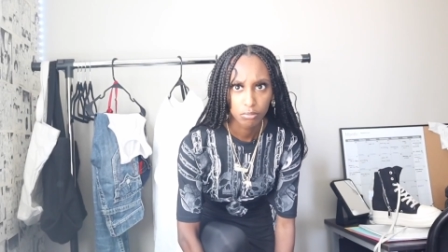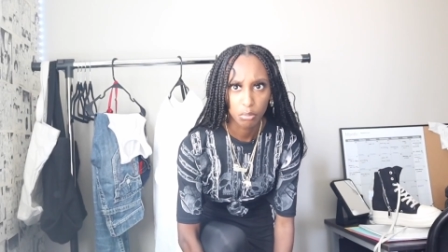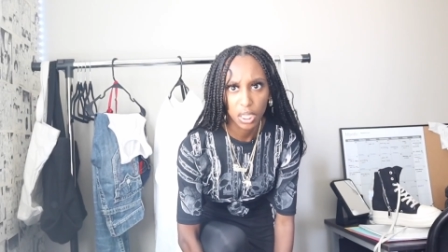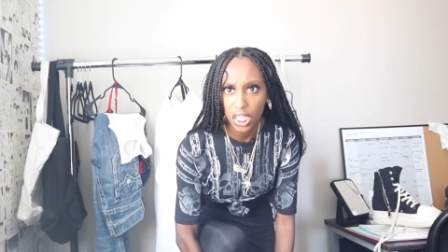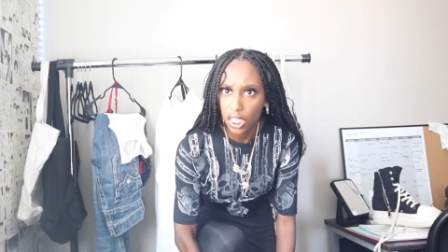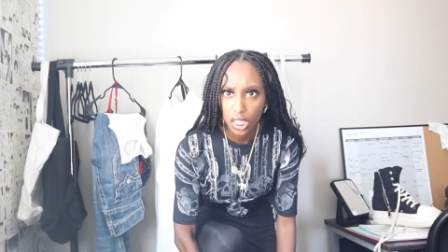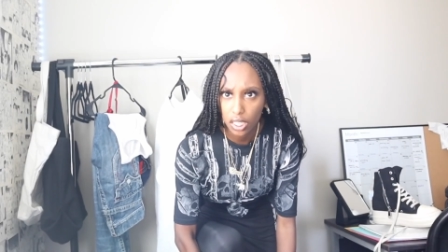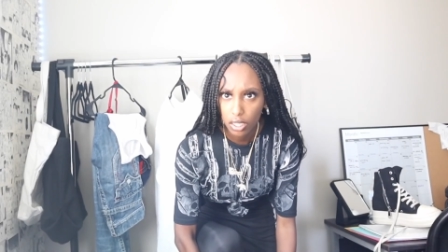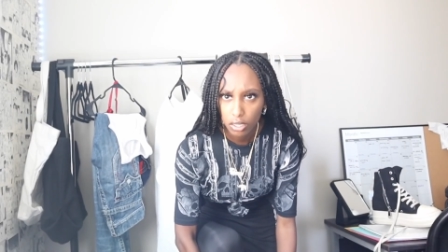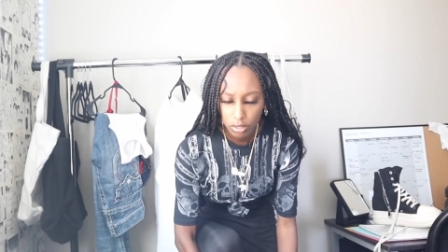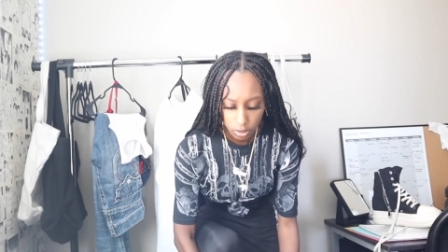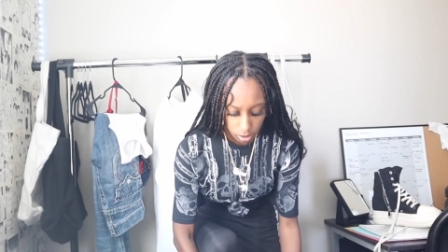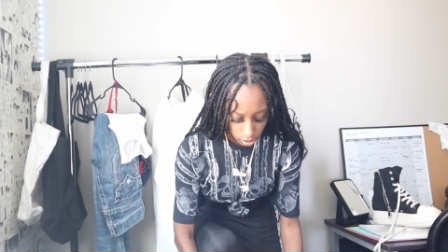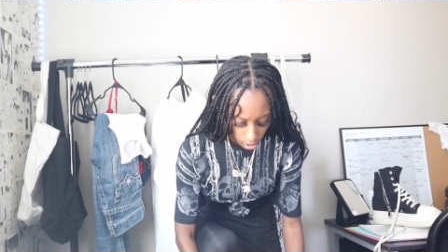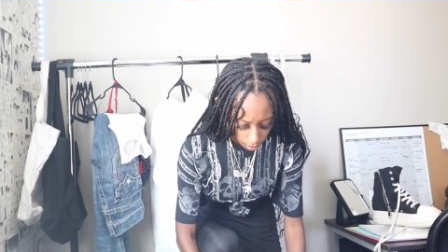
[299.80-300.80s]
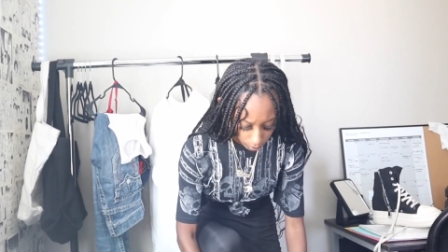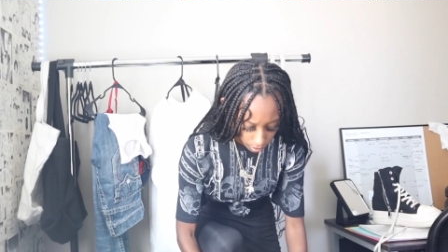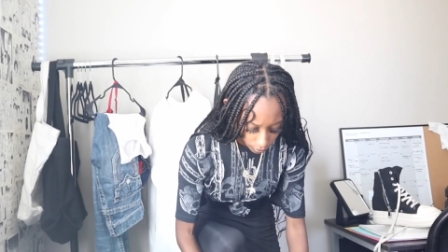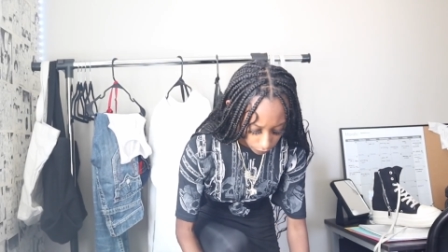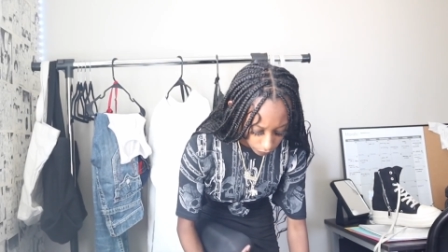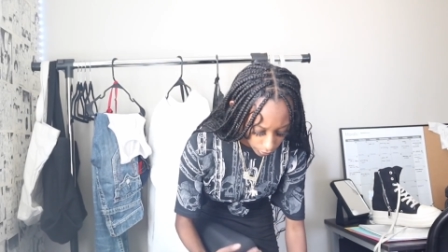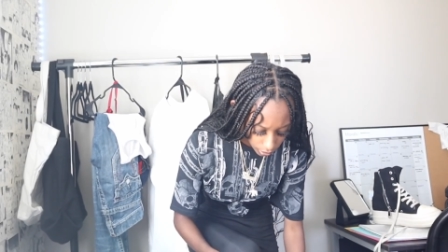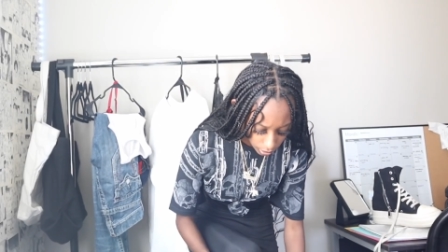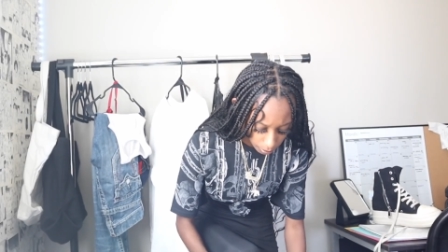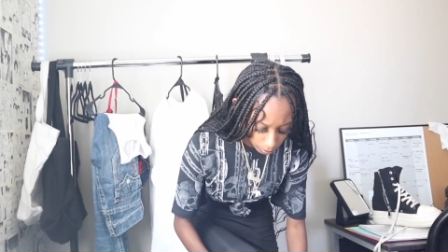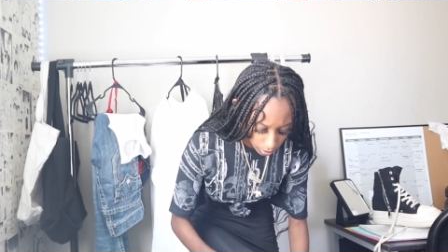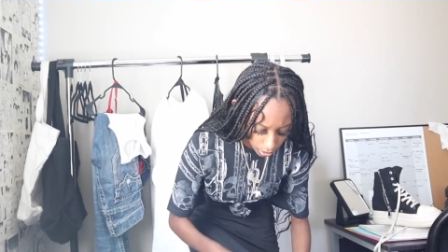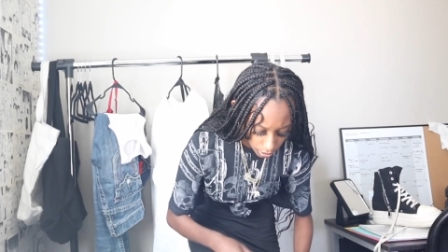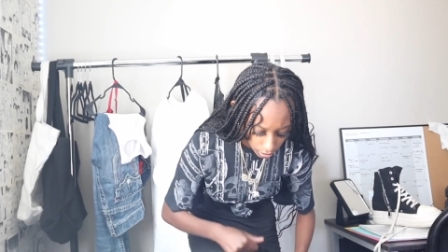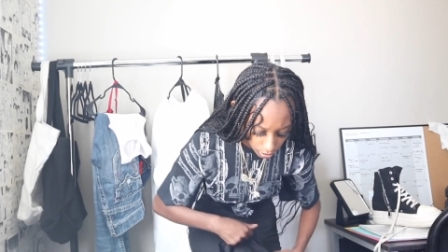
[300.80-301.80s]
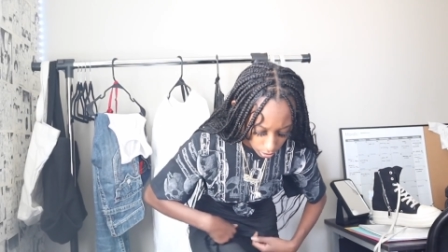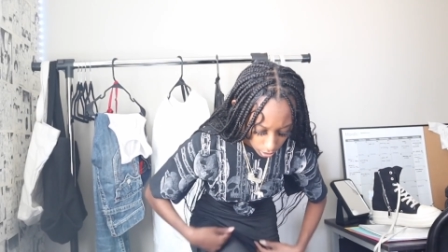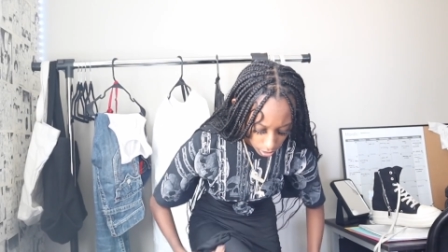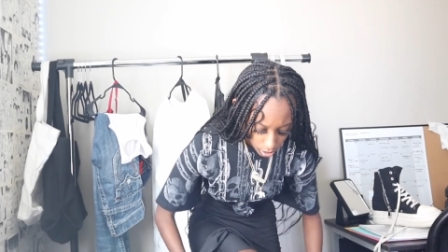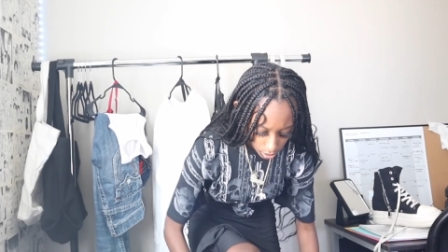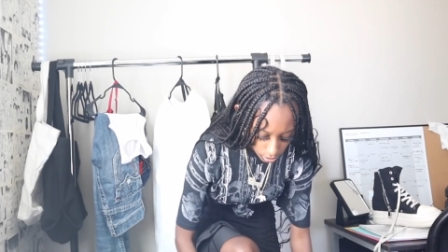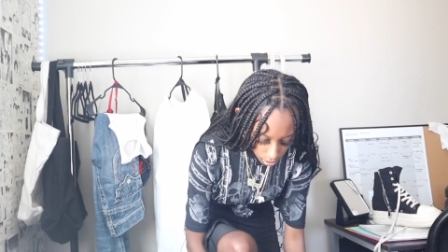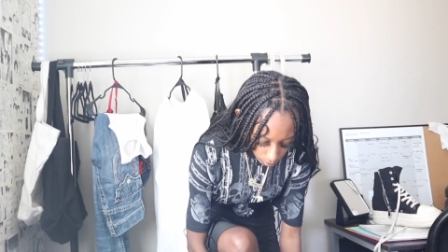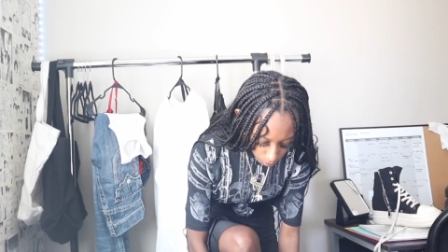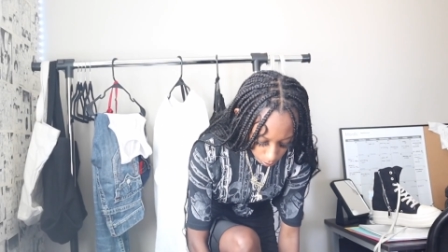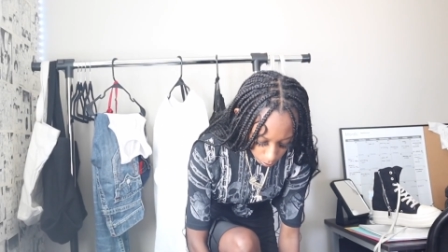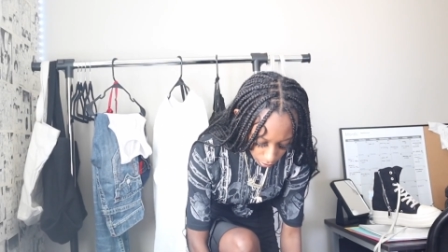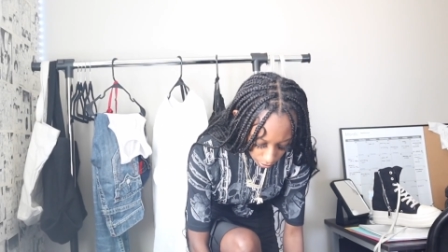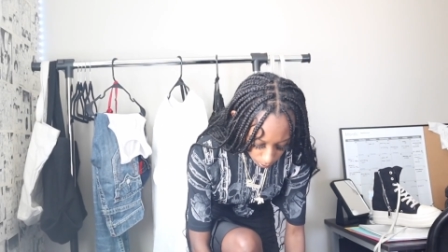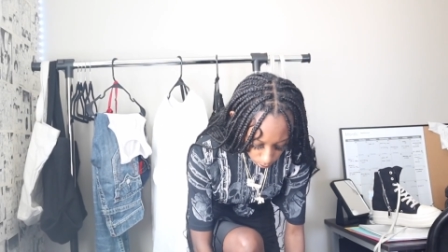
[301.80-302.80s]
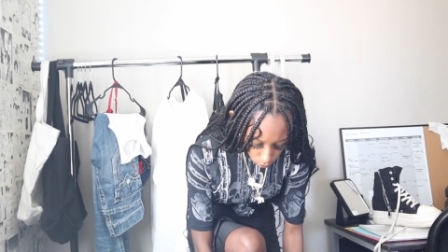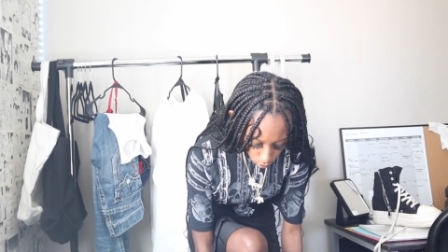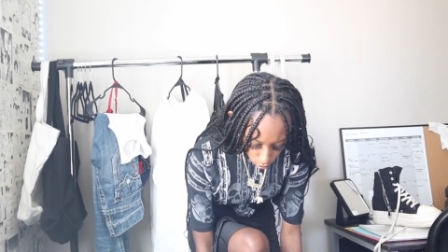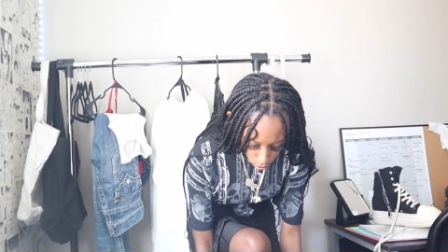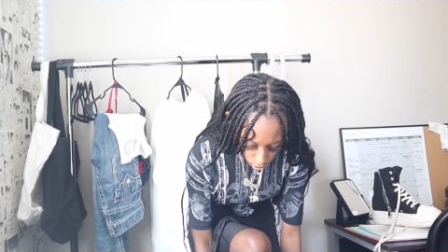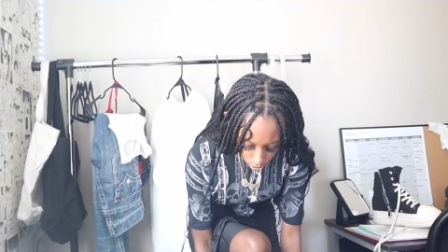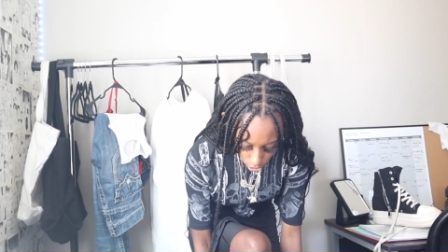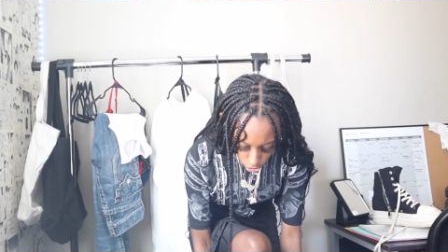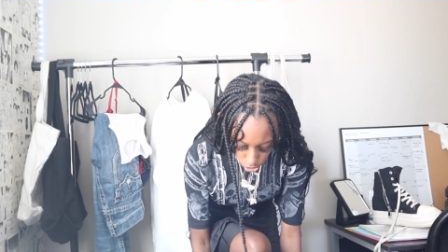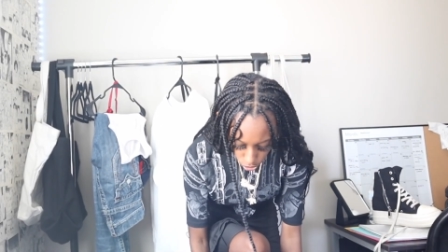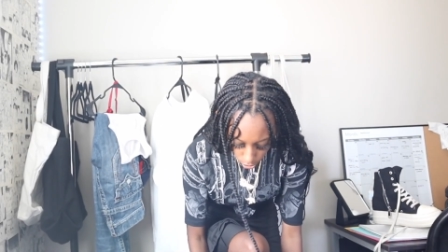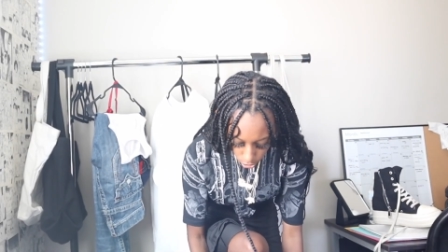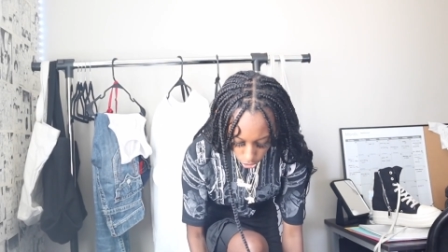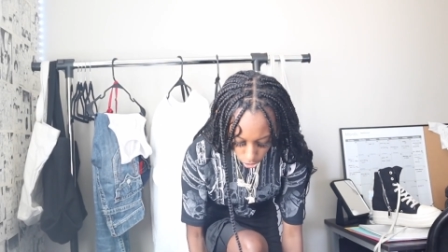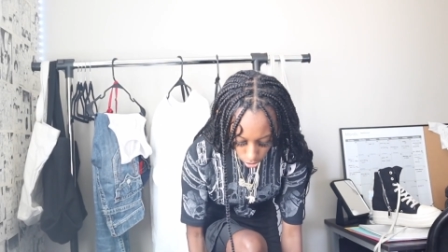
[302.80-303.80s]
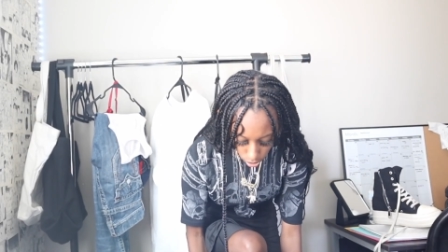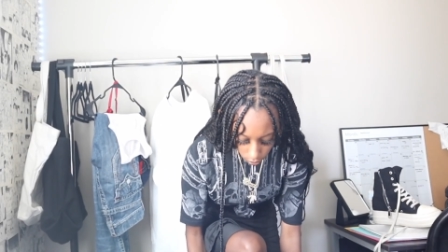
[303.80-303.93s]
meanie, stop being fucking mean to people, to strangers on